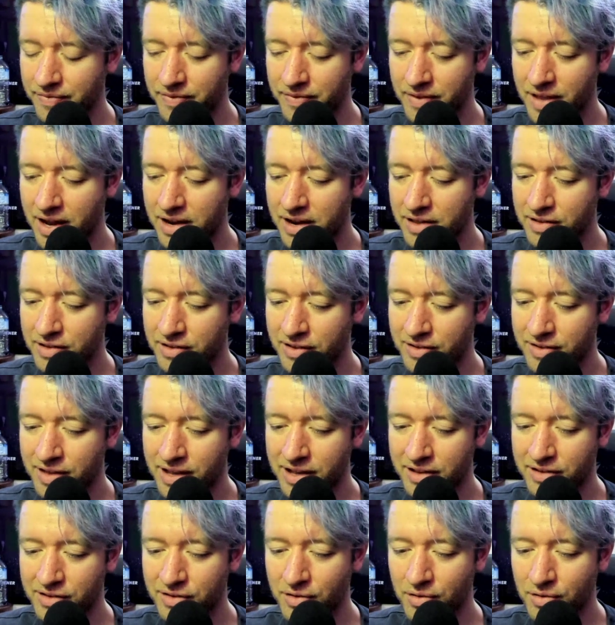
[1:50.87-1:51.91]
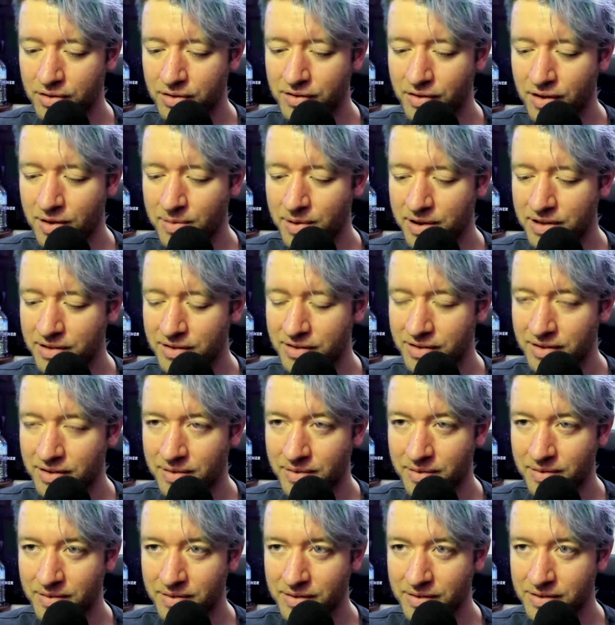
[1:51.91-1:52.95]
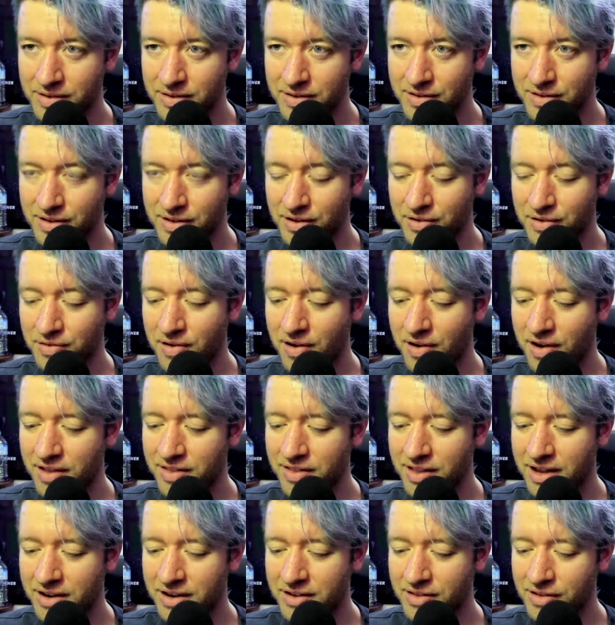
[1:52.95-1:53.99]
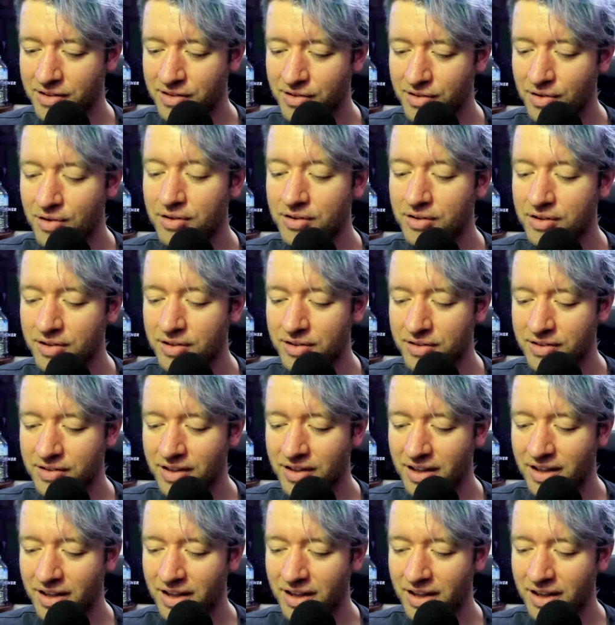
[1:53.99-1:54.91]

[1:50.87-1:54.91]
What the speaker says: And I used to sing a song to him, and I used to cry at the end of the song because